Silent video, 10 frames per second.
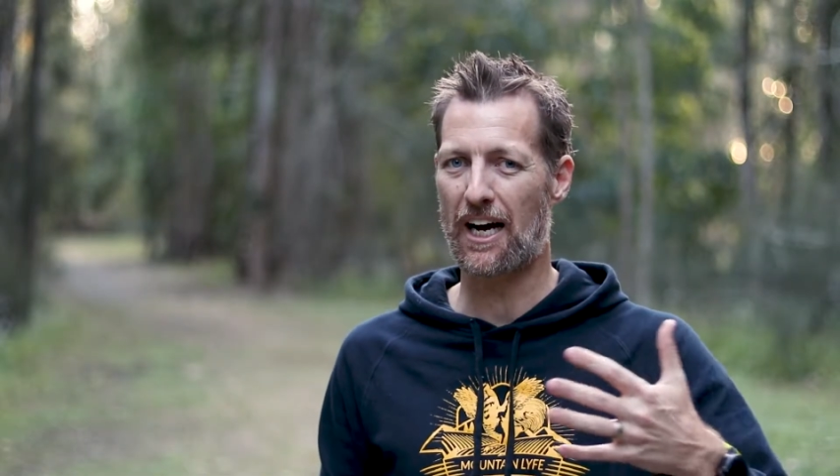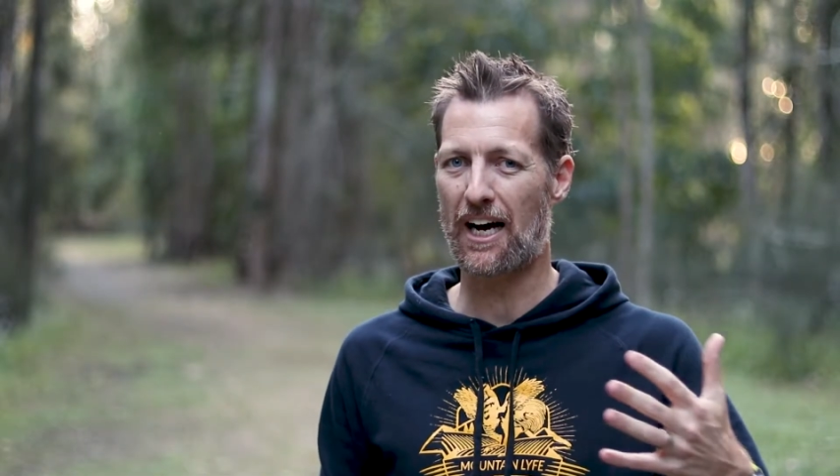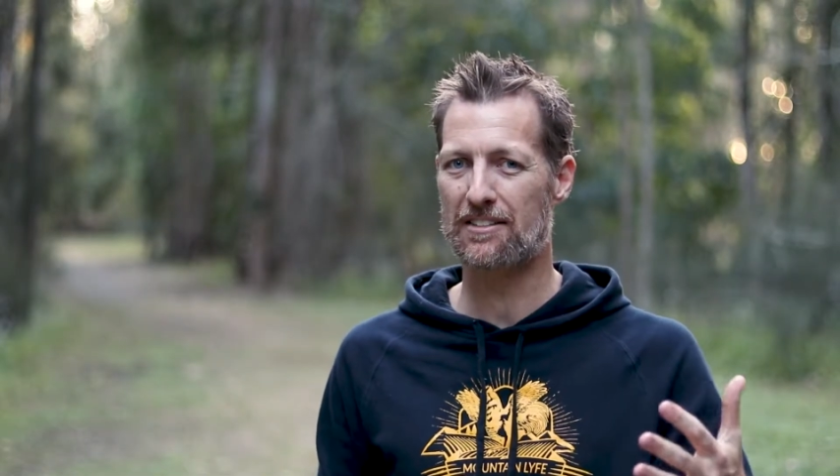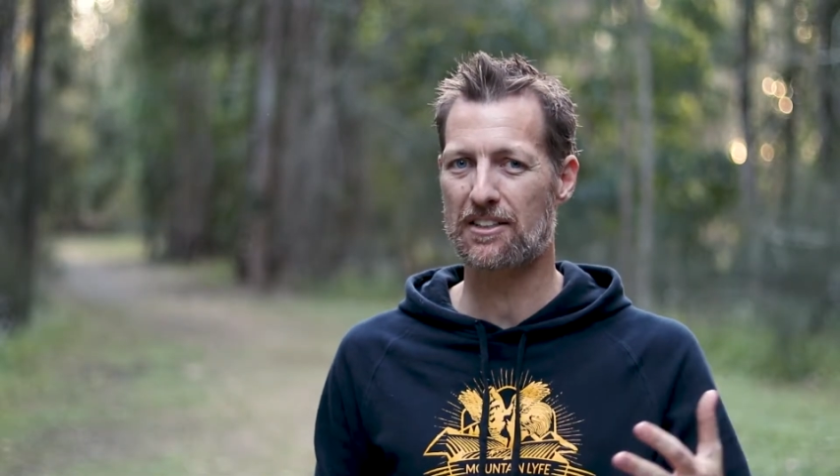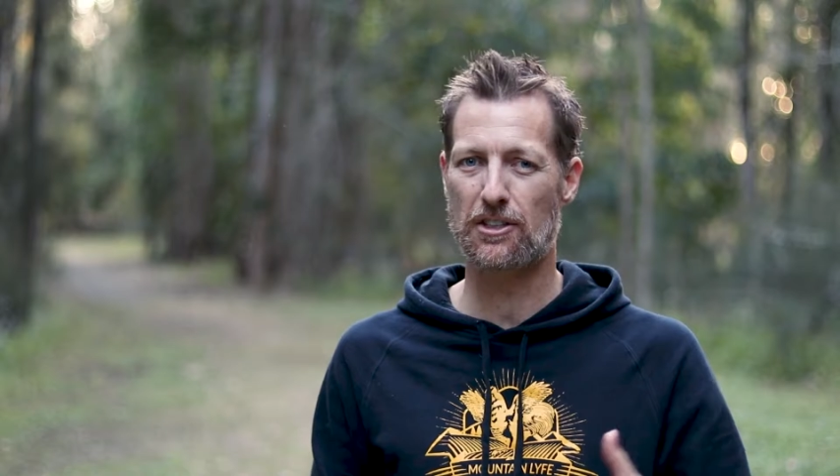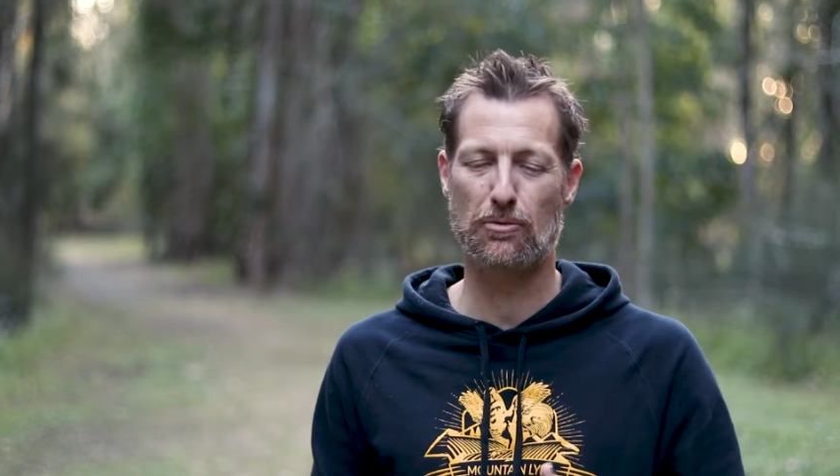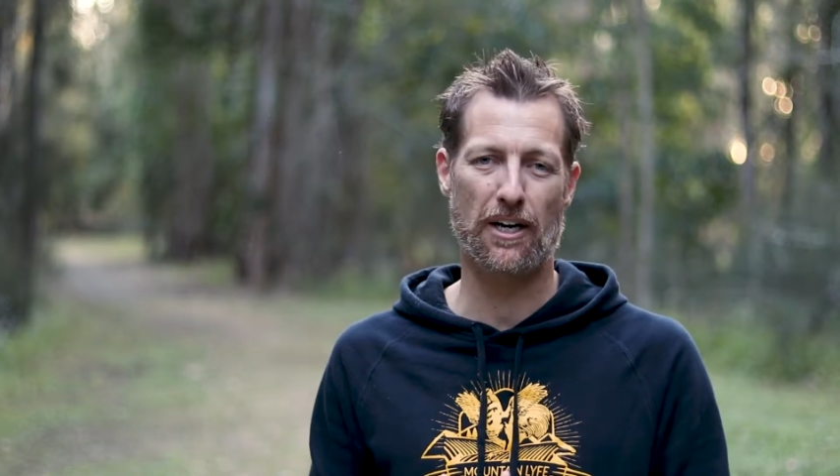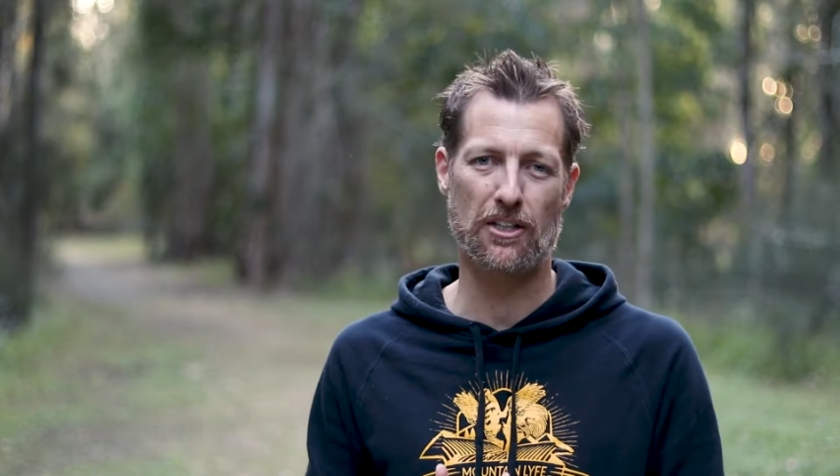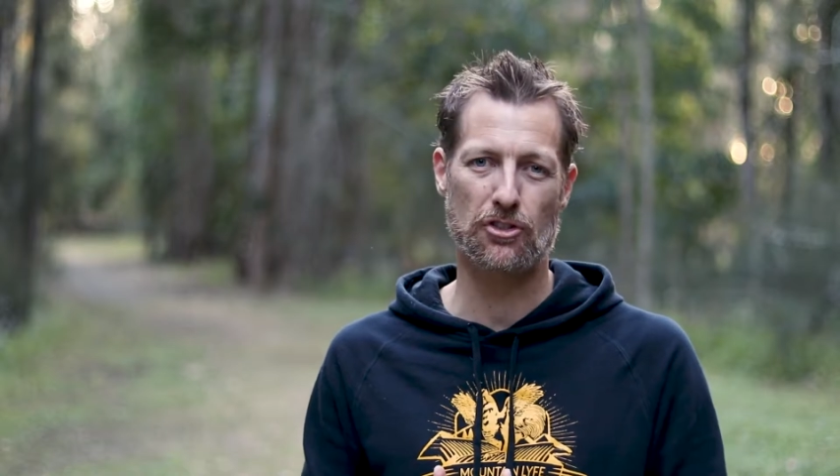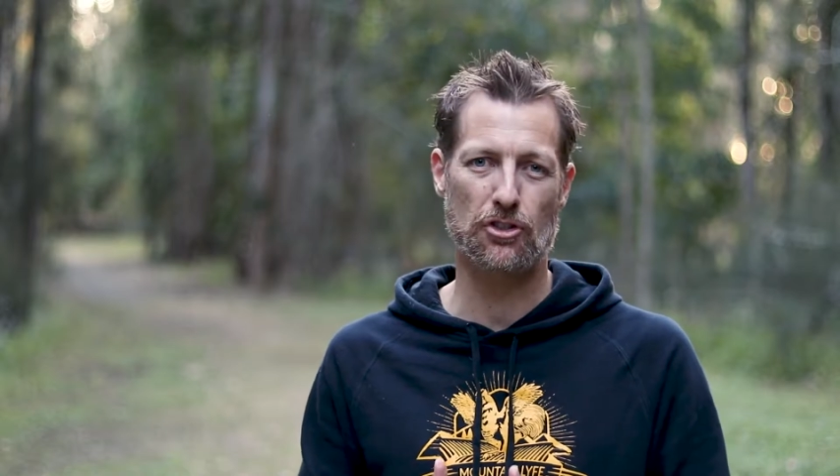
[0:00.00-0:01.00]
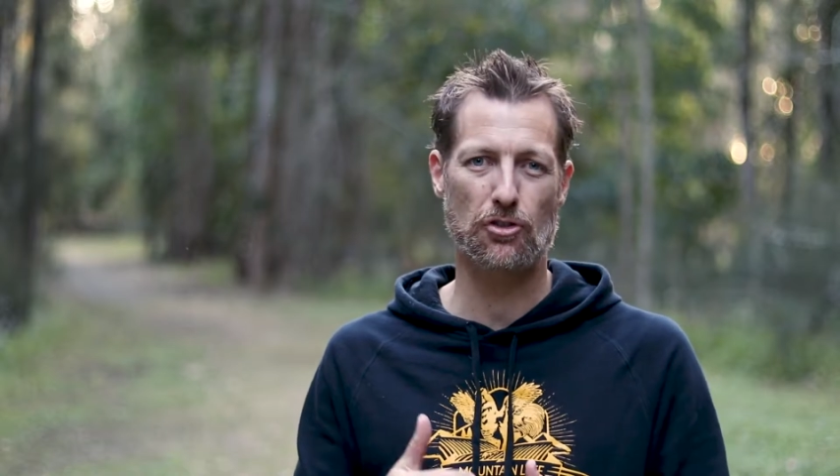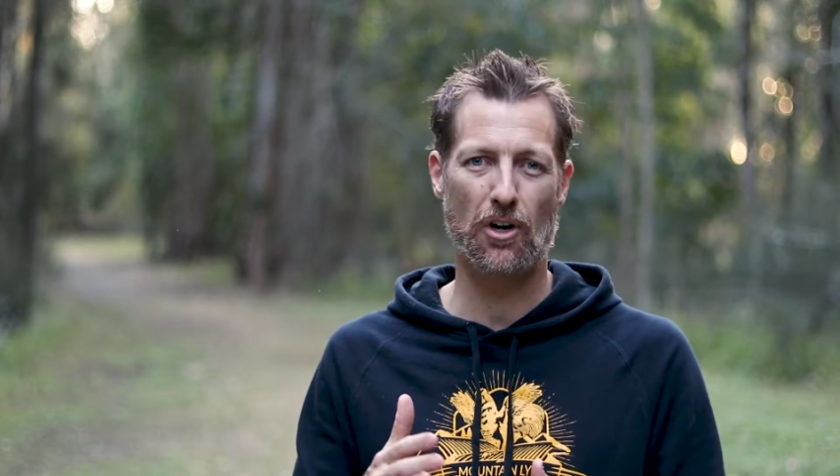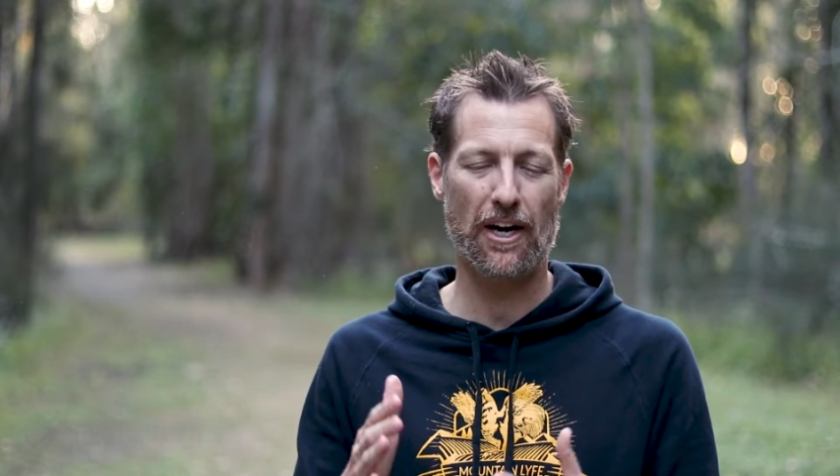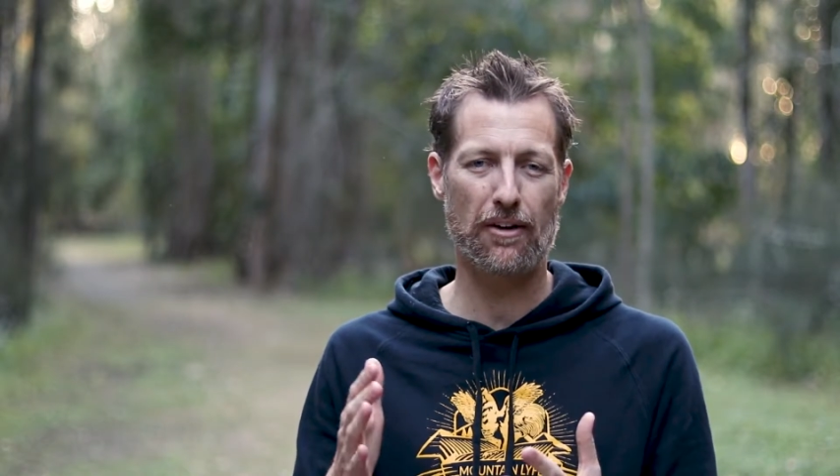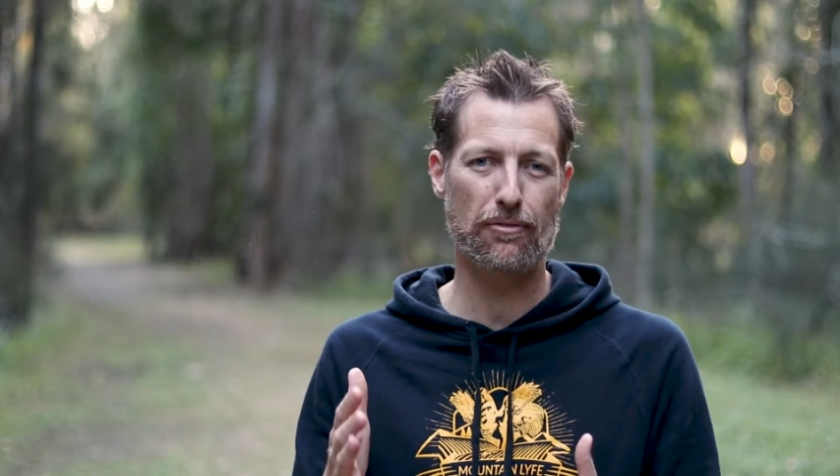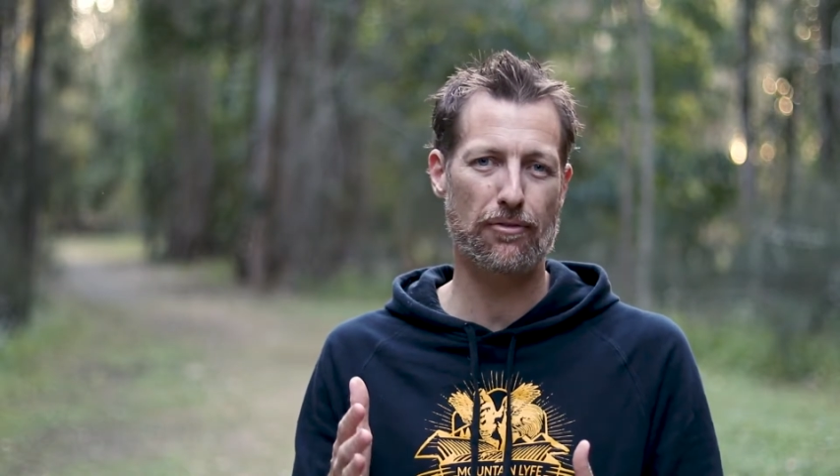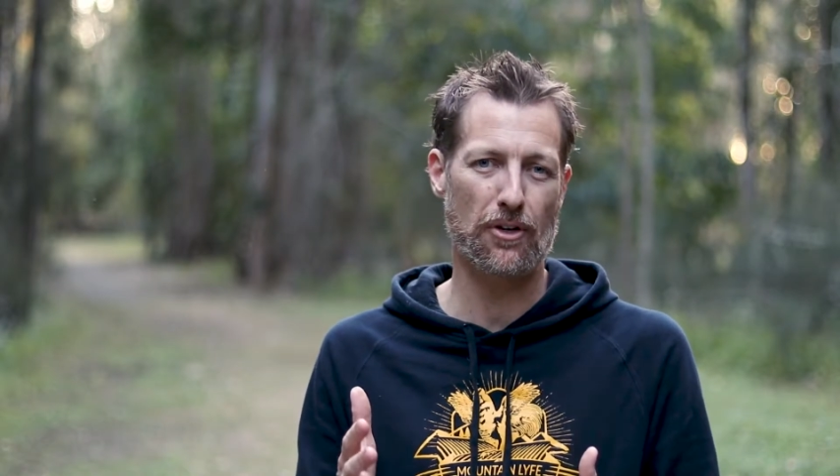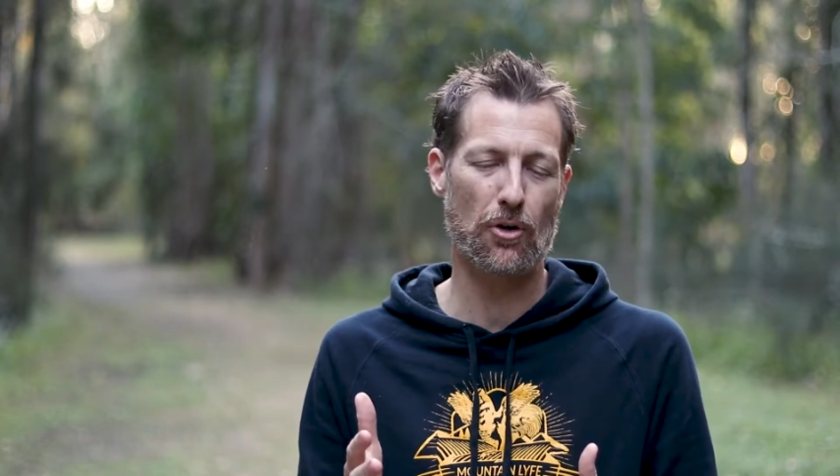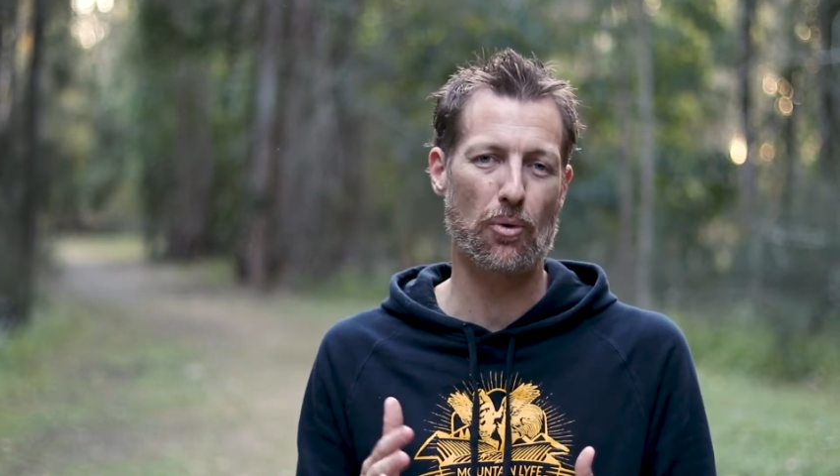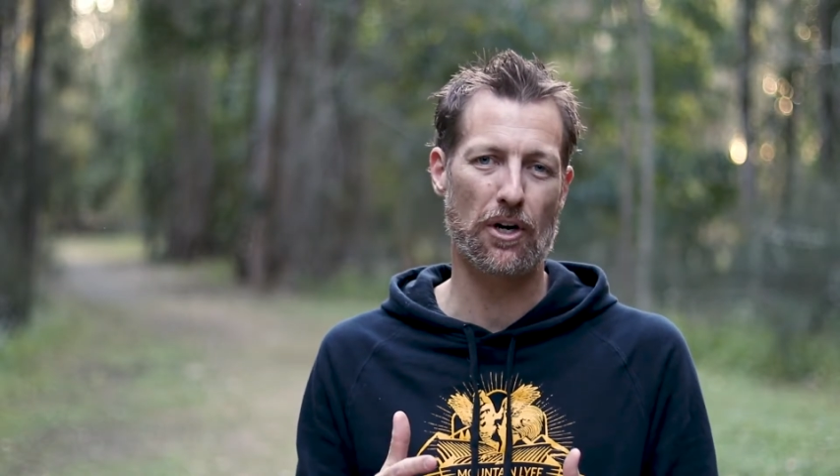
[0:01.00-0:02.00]
asking the runners to try and
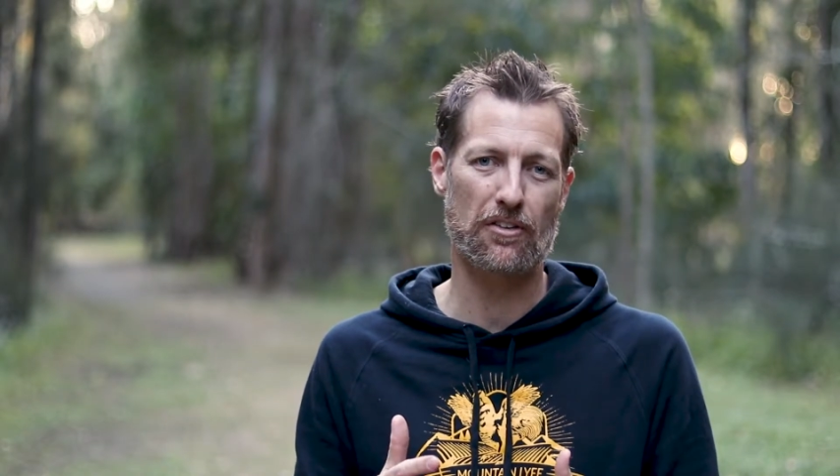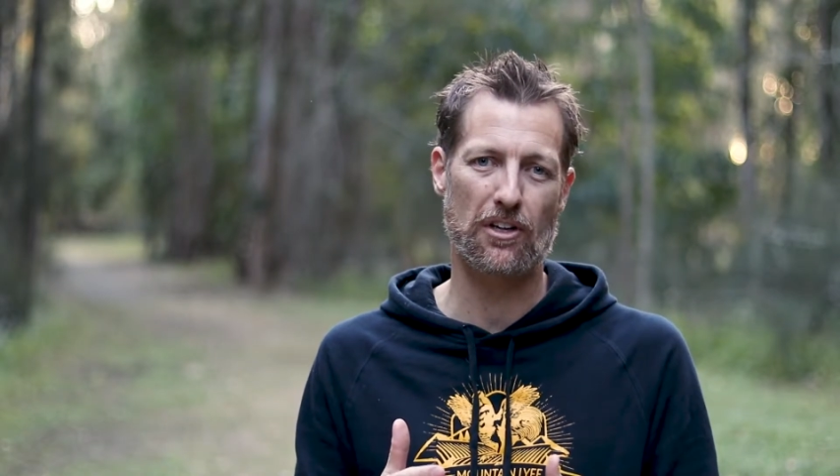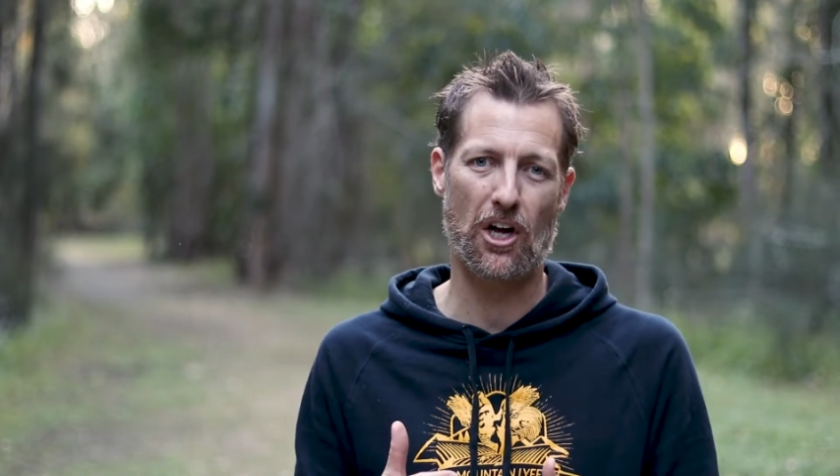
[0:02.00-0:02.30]
feel what it's